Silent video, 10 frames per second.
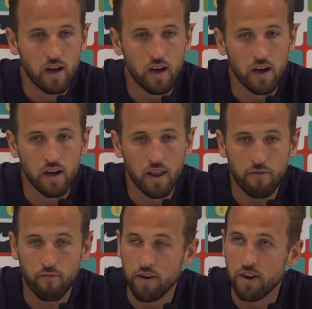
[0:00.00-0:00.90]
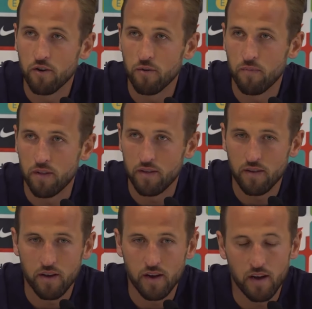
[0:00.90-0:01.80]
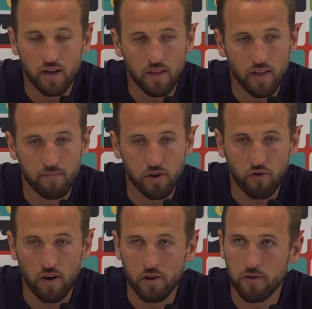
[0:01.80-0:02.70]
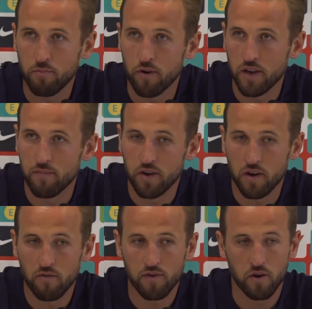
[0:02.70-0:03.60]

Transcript: That freedom and them just trying to express themselves.